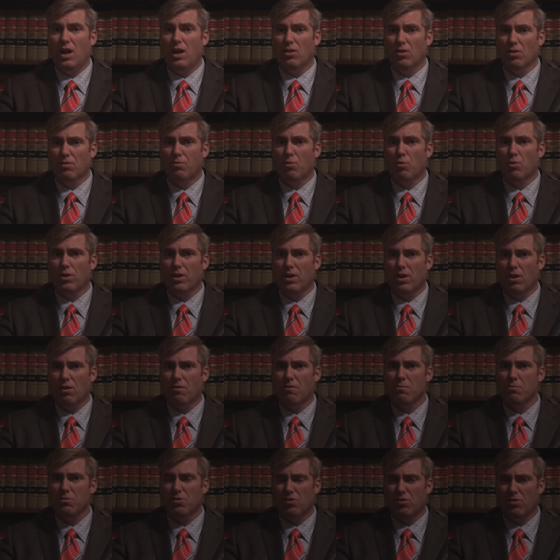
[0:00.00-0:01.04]
I look forward to
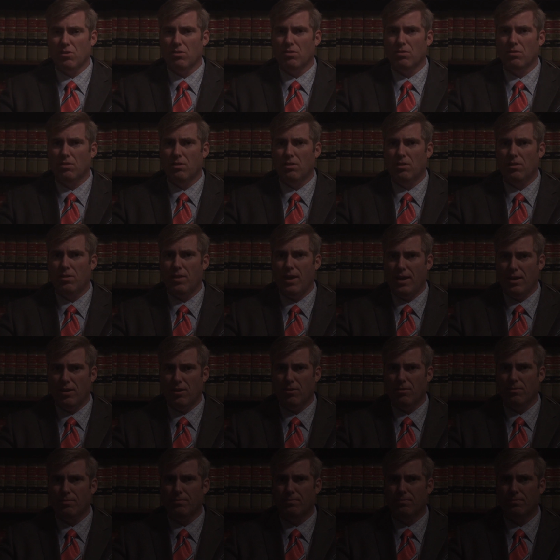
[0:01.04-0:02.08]
hearing from you soon.
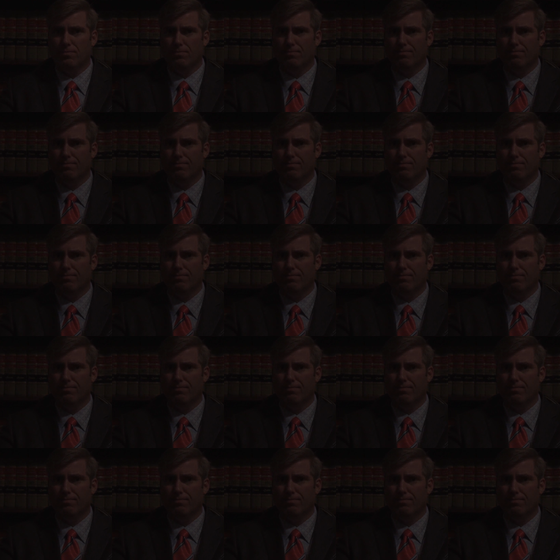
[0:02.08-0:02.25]
Thank you.